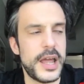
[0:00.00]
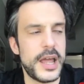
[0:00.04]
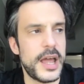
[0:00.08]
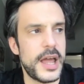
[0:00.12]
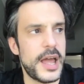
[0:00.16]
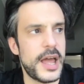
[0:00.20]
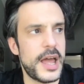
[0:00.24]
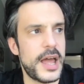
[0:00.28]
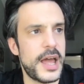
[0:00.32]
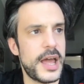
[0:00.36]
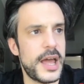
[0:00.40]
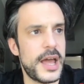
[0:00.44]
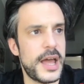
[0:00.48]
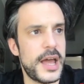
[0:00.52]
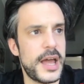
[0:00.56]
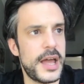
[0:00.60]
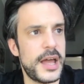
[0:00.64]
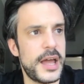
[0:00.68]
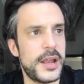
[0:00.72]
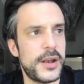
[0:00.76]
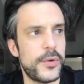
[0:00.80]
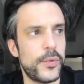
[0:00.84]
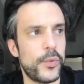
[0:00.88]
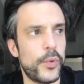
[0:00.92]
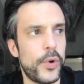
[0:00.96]

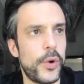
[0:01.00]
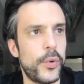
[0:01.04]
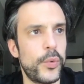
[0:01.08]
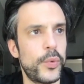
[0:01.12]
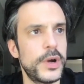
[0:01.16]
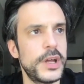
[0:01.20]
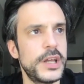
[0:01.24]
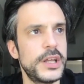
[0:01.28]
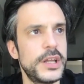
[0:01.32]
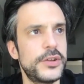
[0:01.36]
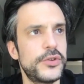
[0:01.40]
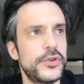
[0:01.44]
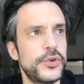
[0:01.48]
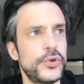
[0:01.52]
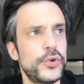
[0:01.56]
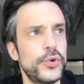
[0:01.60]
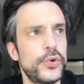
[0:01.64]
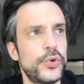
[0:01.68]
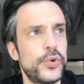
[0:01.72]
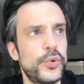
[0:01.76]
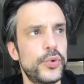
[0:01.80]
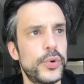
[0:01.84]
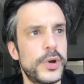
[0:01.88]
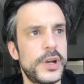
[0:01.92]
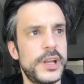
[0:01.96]
And what we do
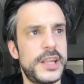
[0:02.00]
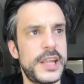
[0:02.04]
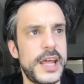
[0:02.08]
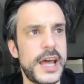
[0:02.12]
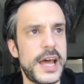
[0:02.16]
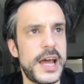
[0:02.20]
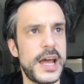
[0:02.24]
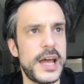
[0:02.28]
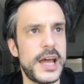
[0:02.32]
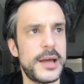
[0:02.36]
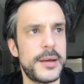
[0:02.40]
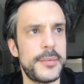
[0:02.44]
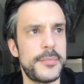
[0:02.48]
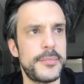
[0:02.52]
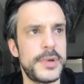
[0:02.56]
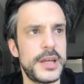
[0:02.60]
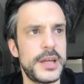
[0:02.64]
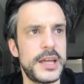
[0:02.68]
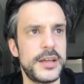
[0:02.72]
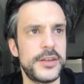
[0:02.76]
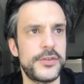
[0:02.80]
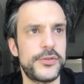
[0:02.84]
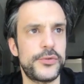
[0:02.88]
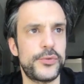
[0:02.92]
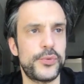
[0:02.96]
with them
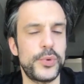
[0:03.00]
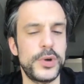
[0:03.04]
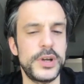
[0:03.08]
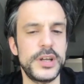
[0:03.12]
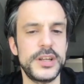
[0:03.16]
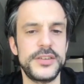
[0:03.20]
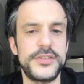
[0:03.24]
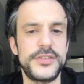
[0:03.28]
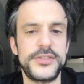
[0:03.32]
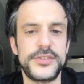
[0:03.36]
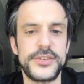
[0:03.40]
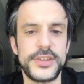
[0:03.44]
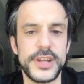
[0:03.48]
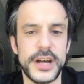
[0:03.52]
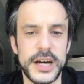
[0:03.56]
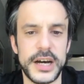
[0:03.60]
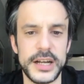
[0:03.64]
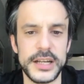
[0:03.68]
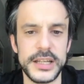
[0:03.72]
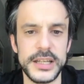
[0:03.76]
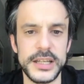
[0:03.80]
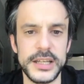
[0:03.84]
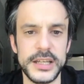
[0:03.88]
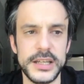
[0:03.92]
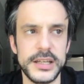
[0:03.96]
is we
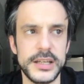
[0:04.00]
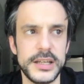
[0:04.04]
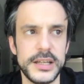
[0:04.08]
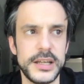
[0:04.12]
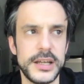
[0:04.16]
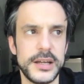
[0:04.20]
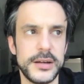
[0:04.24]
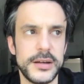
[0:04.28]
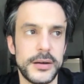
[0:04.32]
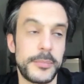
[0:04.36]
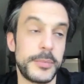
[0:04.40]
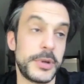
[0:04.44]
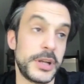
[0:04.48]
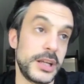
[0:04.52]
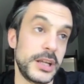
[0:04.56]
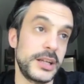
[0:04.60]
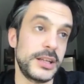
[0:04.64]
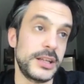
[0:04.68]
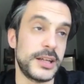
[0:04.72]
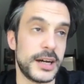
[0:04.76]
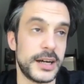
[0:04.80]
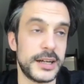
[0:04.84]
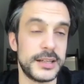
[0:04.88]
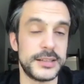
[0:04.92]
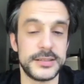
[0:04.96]
study. I mean, he
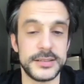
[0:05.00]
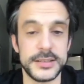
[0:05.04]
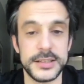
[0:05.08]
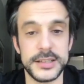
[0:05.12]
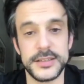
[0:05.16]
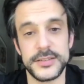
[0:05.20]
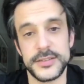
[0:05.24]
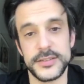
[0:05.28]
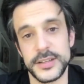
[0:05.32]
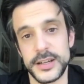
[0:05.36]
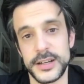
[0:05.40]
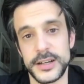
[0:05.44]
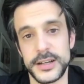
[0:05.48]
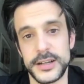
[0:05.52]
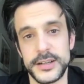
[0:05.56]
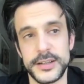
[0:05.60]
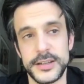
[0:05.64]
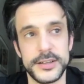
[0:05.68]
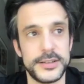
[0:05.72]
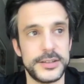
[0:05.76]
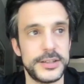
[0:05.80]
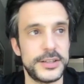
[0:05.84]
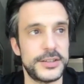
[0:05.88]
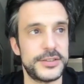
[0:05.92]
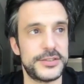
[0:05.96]
does. He's the
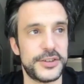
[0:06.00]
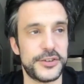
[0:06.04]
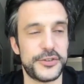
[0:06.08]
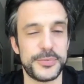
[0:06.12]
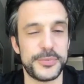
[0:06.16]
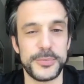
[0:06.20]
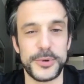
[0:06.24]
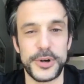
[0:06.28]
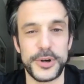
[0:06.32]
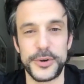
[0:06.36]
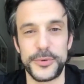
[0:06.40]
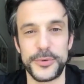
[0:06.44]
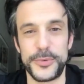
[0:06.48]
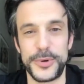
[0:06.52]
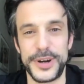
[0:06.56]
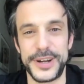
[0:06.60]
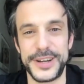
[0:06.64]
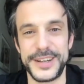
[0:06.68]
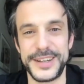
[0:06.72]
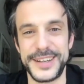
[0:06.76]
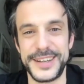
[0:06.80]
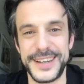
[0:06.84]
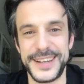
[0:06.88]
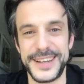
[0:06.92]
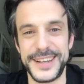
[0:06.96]
he's the smart
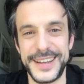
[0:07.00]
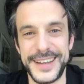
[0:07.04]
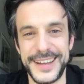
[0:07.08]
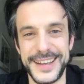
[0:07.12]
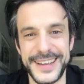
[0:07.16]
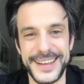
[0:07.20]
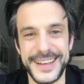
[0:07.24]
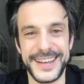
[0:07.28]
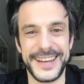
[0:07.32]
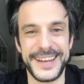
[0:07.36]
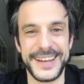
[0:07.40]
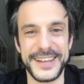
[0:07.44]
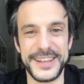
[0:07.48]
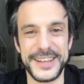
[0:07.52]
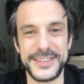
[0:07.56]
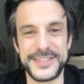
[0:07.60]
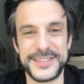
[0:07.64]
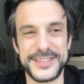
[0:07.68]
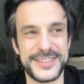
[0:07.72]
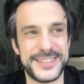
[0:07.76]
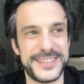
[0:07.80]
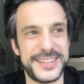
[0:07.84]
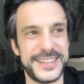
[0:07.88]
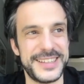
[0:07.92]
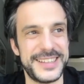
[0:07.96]
one. Uh, is
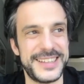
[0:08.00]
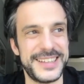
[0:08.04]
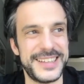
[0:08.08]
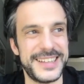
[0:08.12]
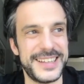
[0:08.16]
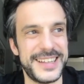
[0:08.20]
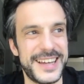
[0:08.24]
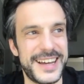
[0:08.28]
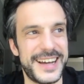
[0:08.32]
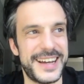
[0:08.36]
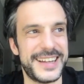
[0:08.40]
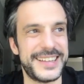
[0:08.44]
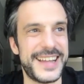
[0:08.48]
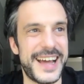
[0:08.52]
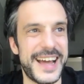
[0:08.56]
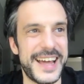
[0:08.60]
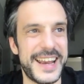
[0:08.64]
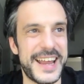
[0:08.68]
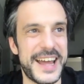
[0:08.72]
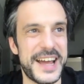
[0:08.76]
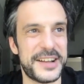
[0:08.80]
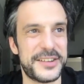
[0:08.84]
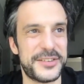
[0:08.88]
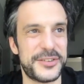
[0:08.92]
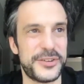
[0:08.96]
the, the uh,
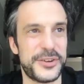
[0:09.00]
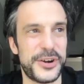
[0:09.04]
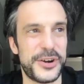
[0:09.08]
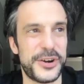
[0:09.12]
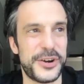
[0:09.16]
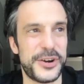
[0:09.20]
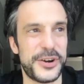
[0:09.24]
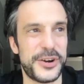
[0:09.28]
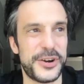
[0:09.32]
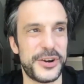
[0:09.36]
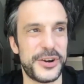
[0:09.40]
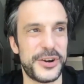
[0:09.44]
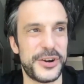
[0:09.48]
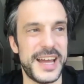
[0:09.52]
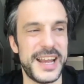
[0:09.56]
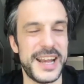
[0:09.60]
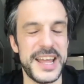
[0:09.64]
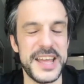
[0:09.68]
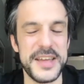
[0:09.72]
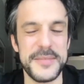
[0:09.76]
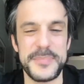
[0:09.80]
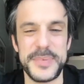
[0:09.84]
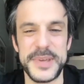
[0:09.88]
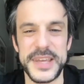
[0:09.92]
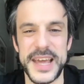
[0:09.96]
director of the
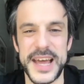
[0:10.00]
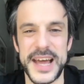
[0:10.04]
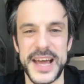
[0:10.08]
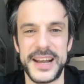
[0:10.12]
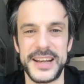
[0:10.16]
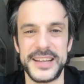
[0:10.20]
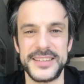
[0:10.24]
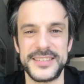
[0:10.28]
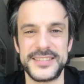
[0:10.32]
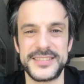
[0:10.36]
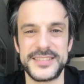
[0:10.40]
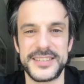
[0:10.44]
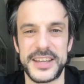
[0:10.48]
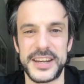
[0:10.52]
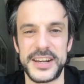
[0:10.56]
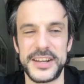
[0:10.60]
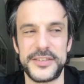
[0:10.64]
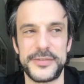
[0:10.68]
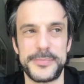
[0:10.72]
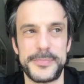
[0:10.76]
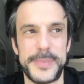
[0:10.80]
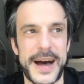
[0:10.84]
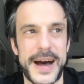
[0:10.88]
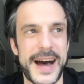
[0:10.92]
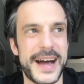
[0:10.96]
NAPL is Chris
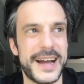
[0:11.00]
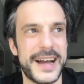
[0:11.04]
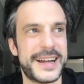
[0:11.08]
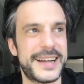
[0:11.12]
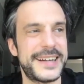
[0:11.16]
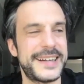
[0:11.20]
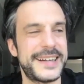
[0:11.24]
Bach